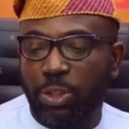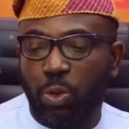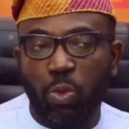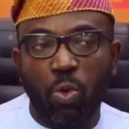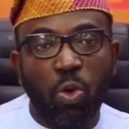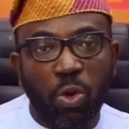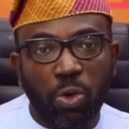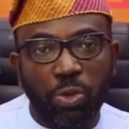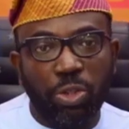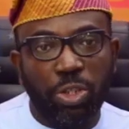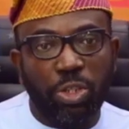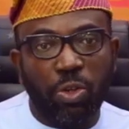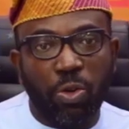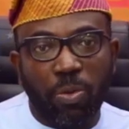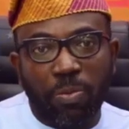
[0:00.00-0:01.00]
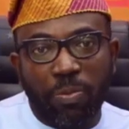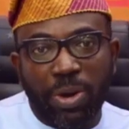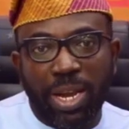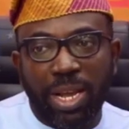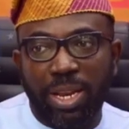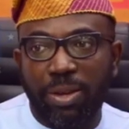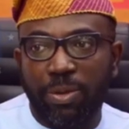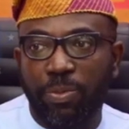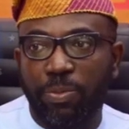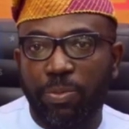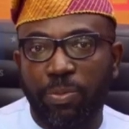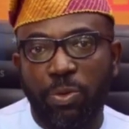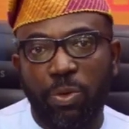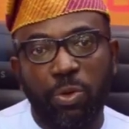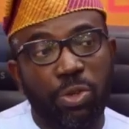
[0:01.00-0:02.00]
two countries combined
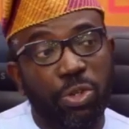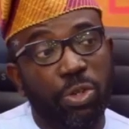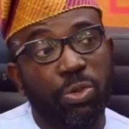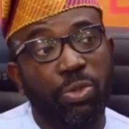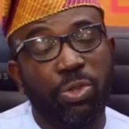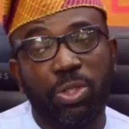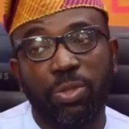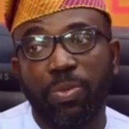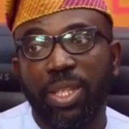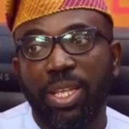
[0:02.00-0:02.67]
produce